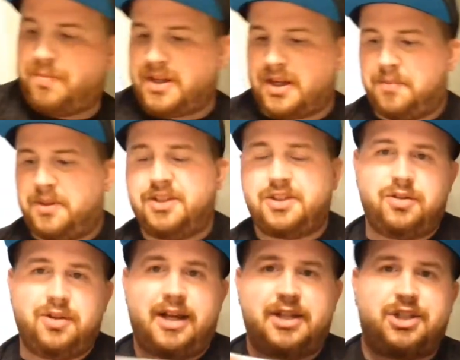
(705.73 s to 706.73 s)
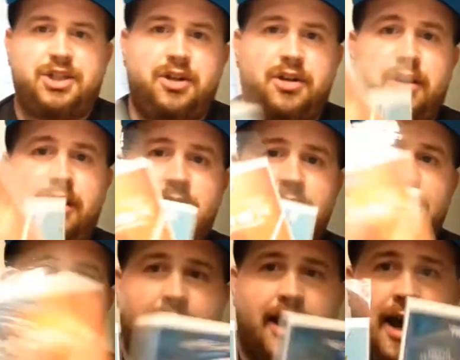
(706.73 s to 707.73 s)
picked up these two last year,
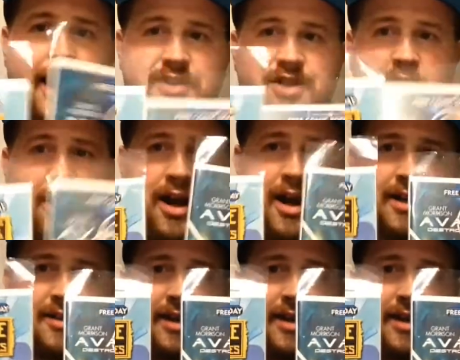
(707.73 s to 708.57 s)
Avatar X